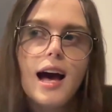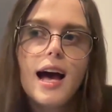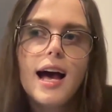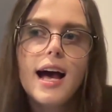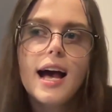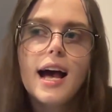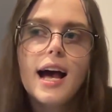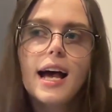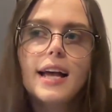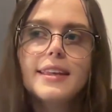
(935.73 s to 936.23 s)

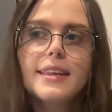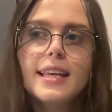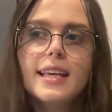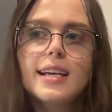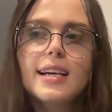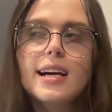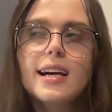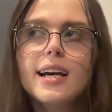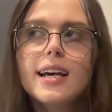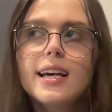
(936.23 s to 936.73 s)
I think
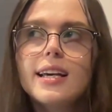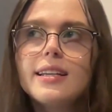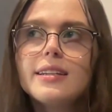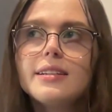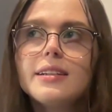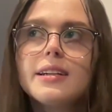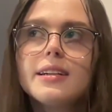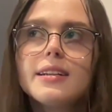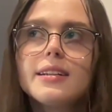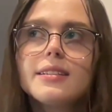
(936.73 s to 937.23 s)
I'm
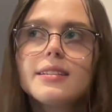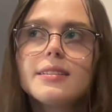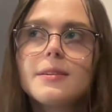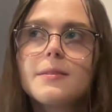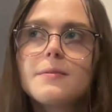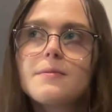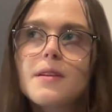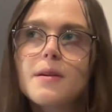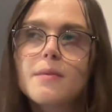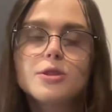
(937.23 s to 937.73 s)

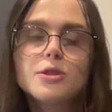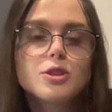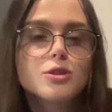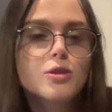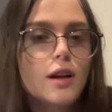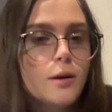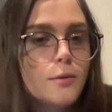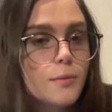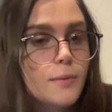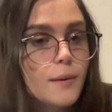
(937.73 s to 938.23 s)
just
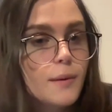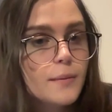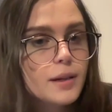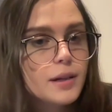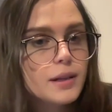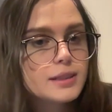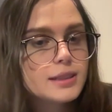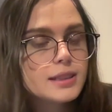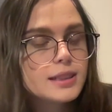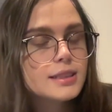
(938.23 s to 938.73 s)
trying to remember
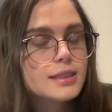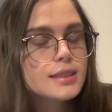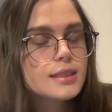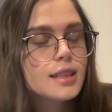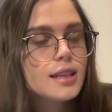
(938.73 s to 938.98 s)
because it's